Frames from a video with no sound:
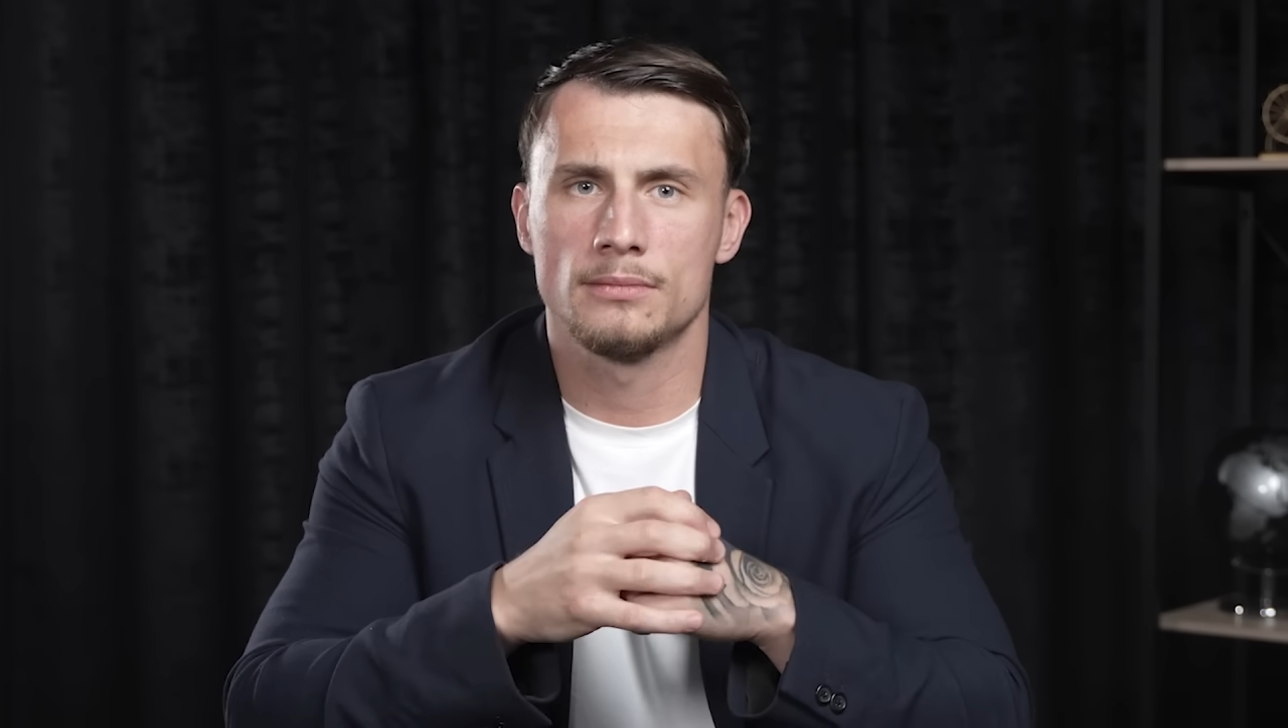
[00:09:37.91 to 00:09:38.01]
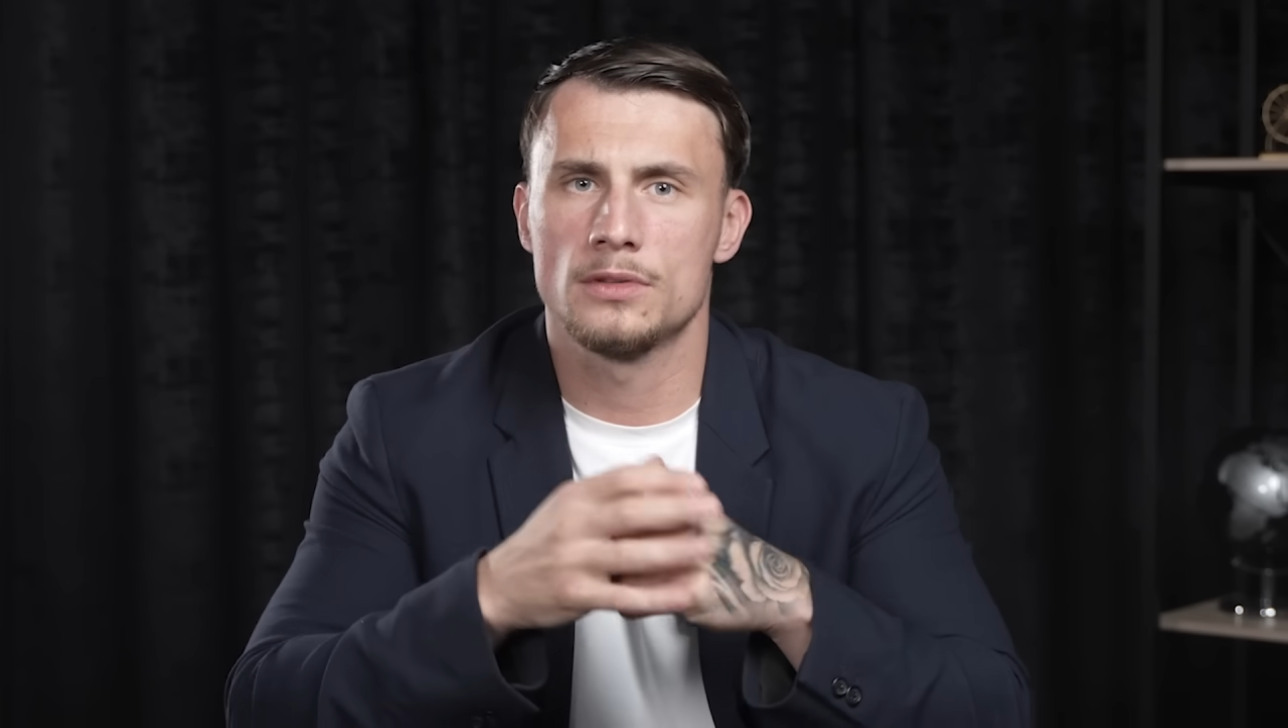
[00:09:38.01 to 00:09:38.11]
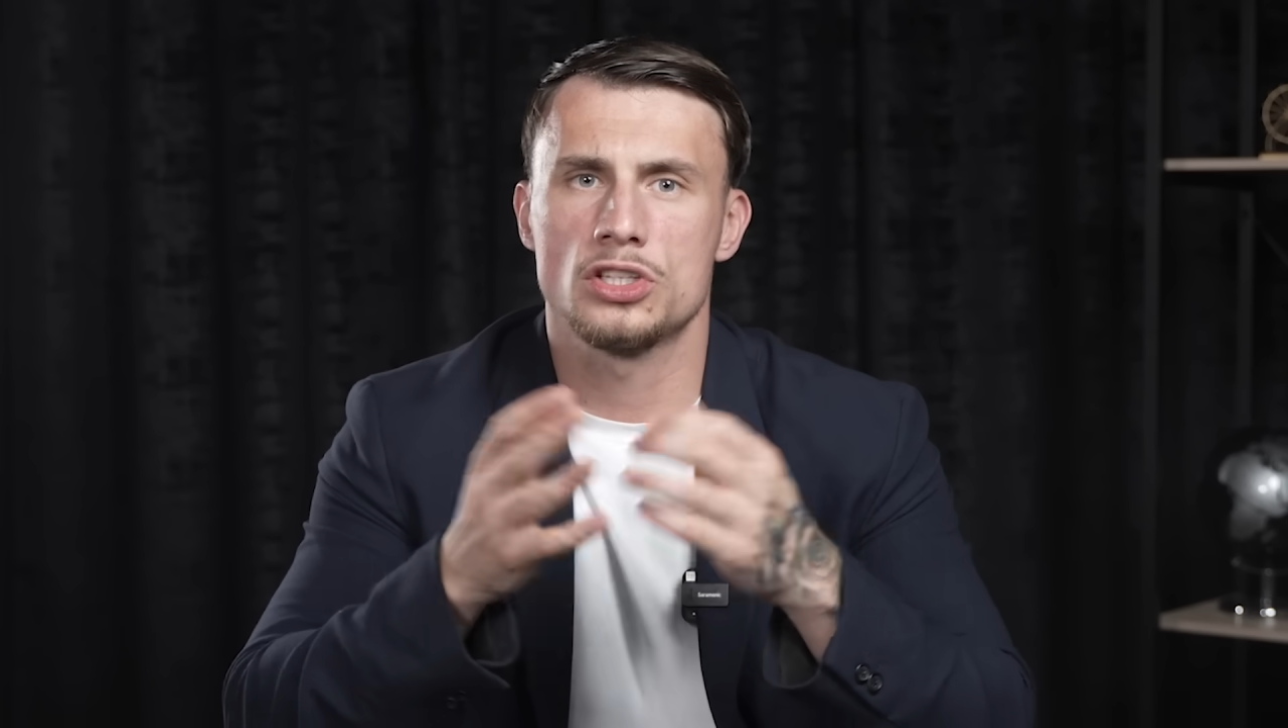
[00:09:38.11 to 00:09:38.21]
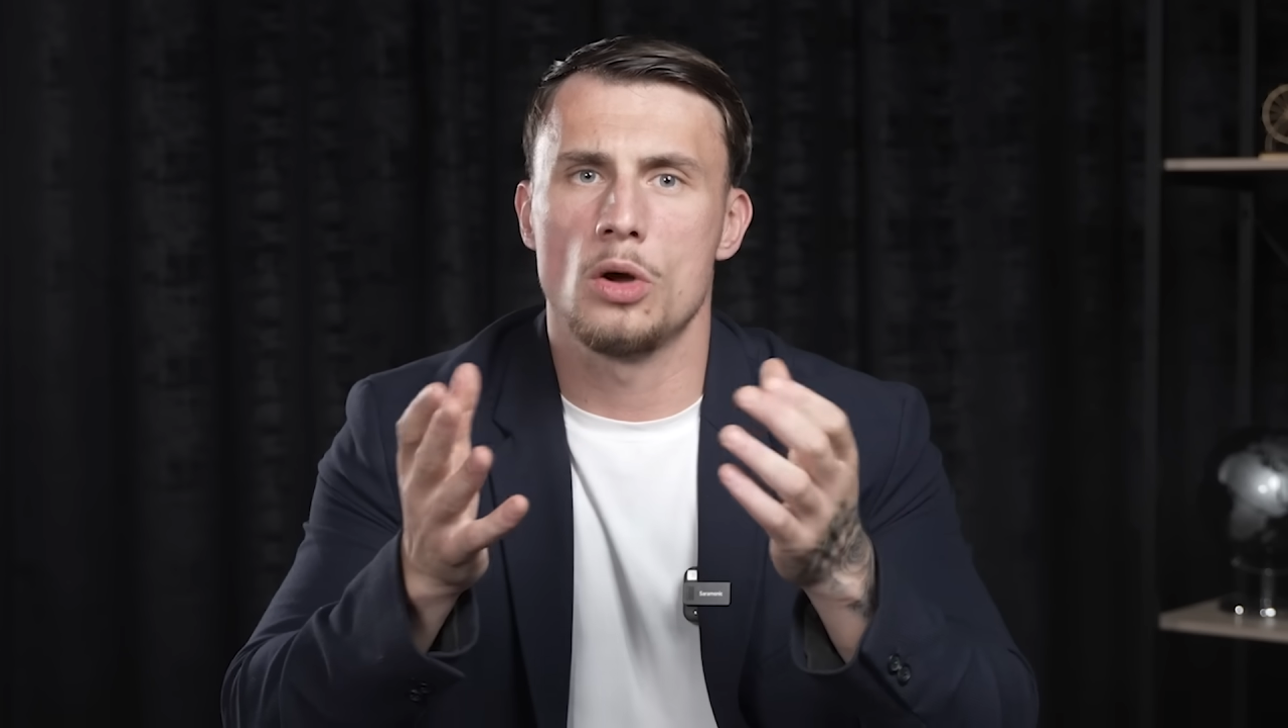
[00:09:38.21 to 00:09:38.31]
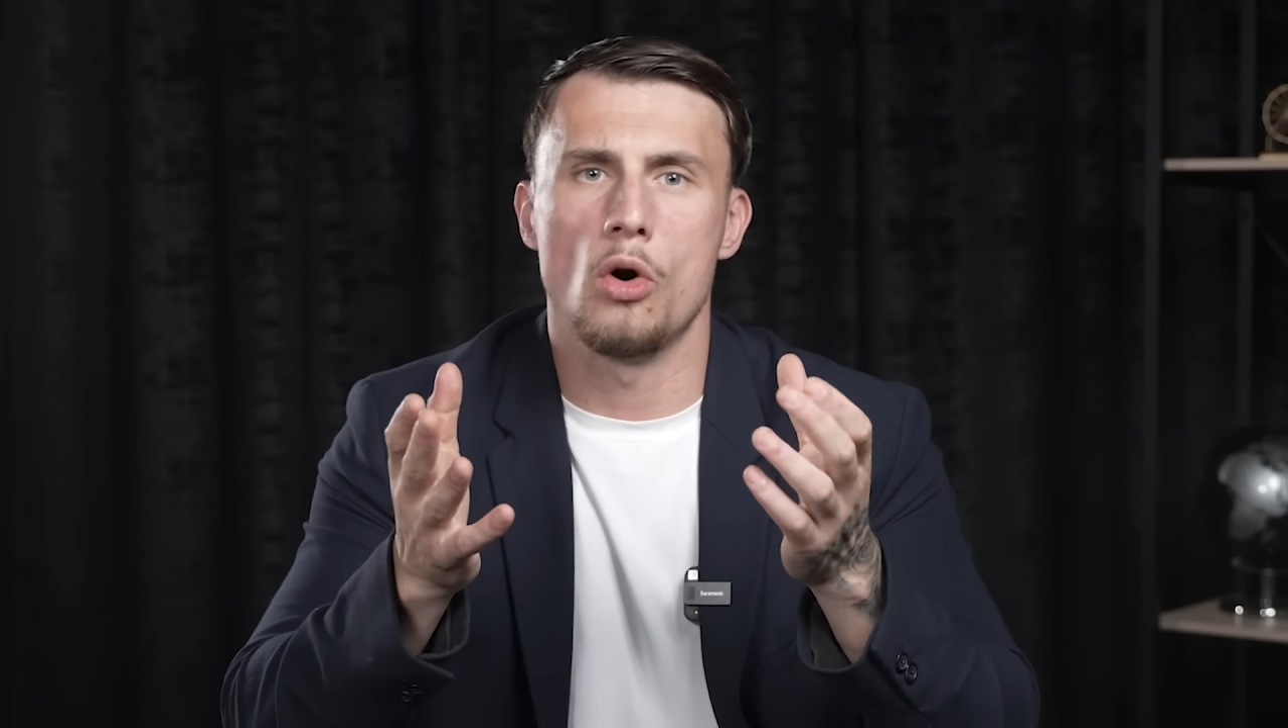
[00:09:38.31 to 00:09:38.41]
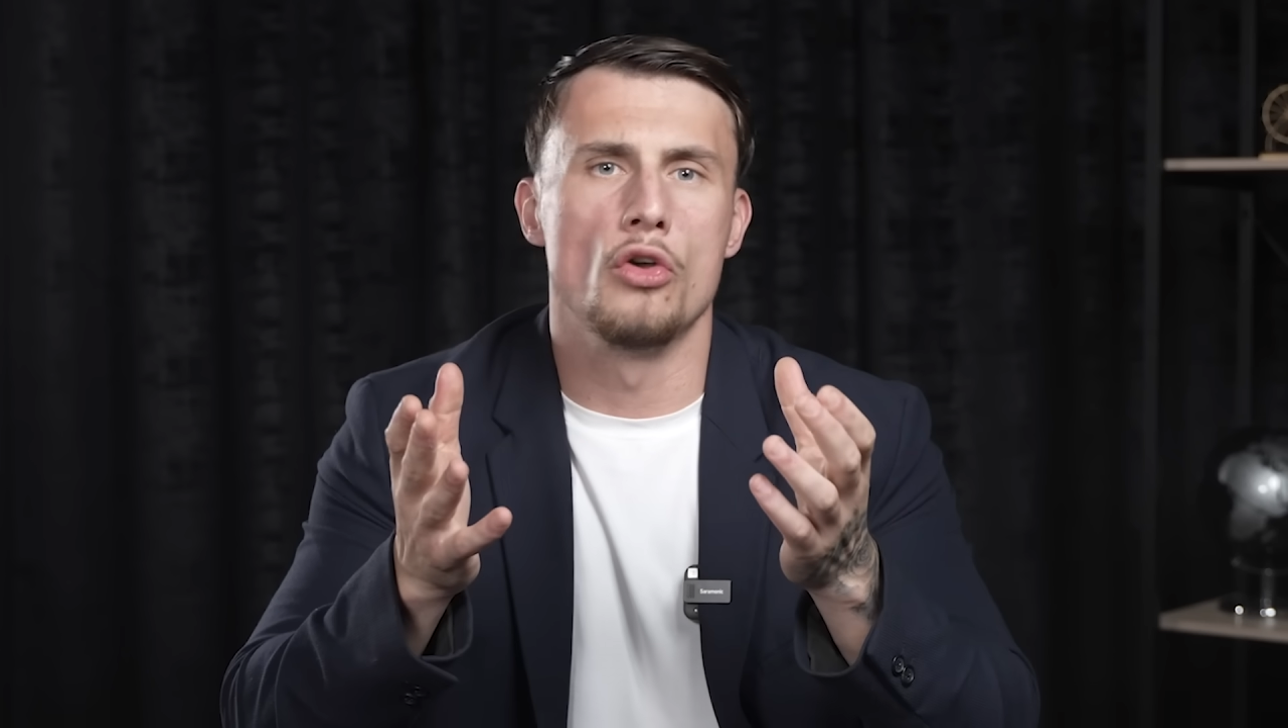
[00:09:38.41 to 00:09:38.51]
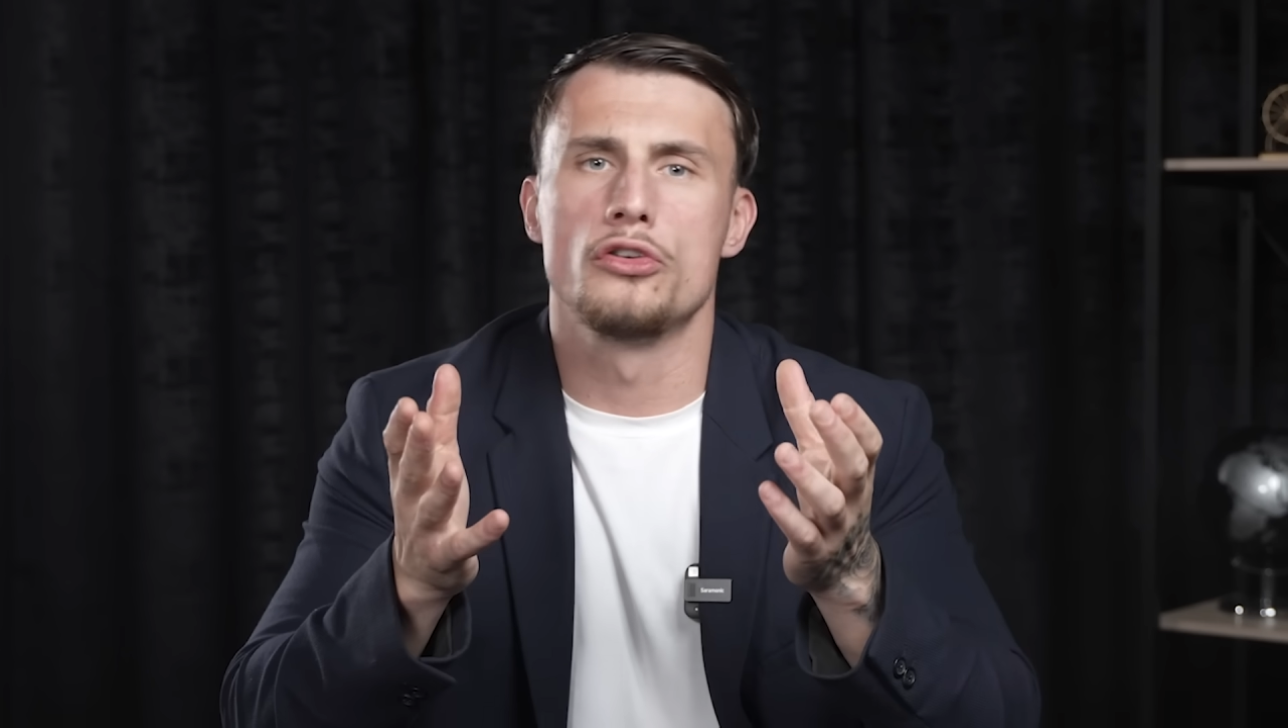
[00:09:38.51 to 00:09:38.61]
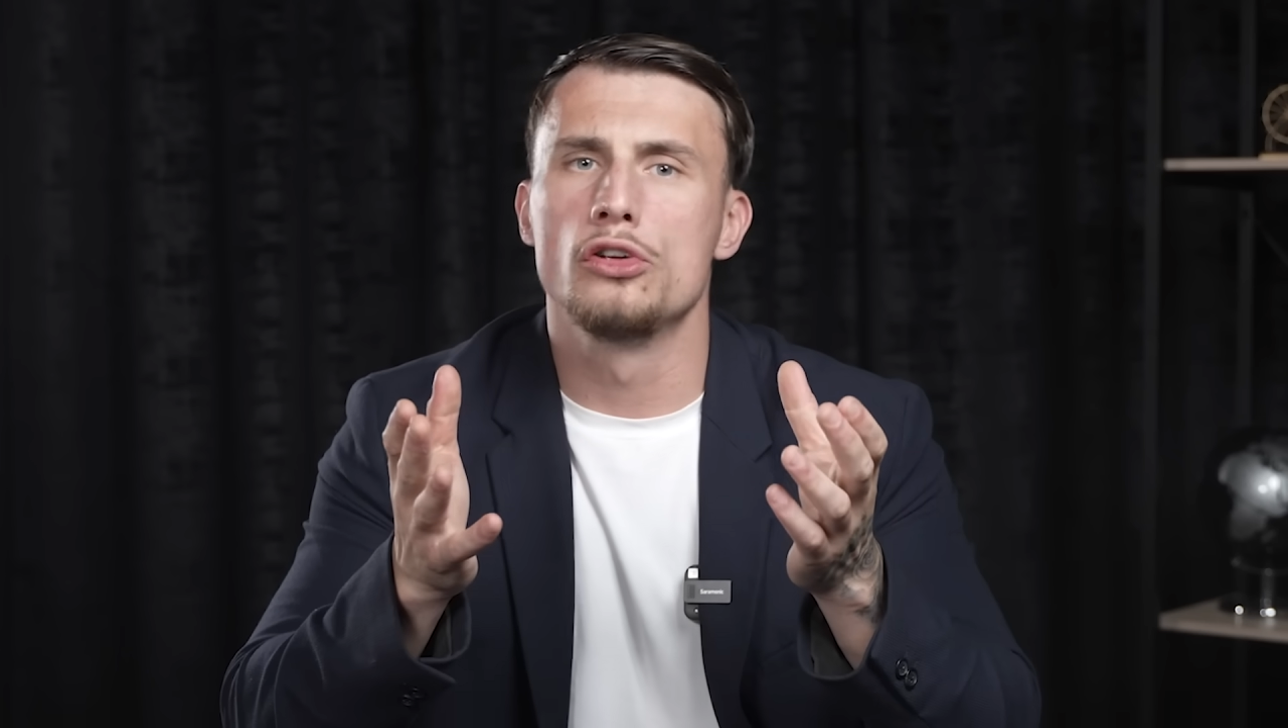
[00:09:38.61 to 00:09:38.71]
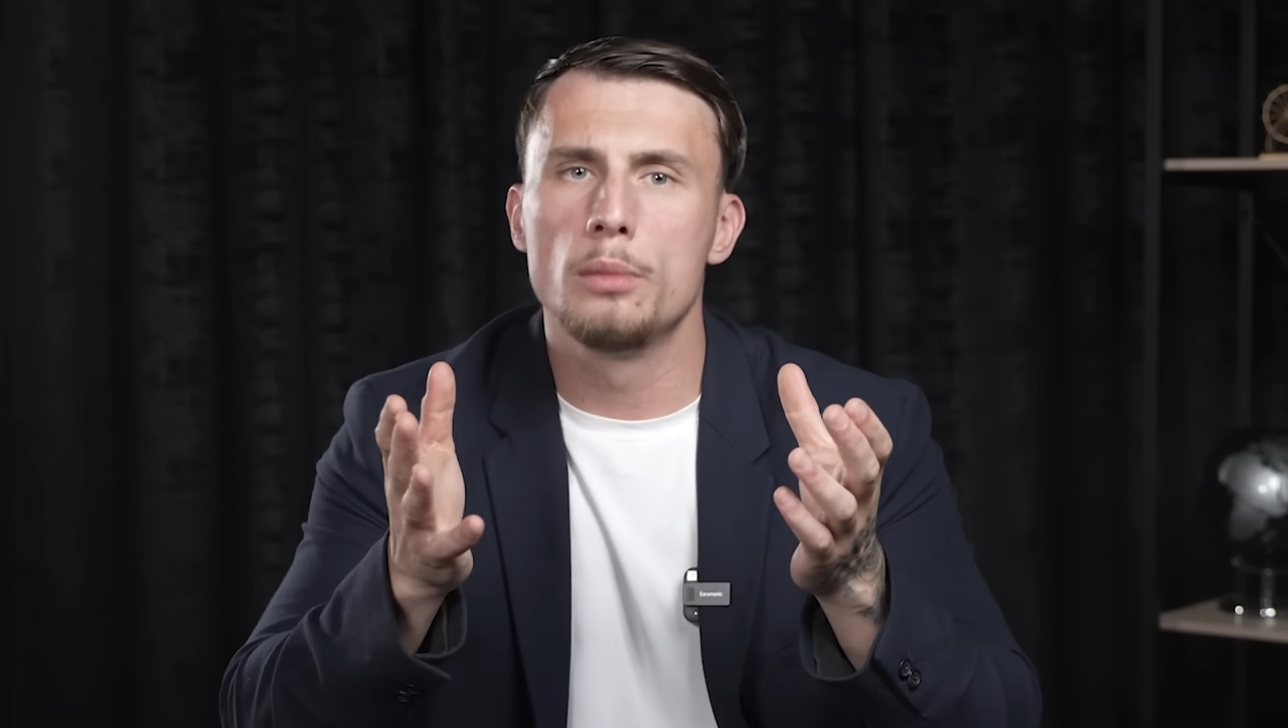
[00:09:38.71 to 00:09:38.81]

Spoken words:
There's no undo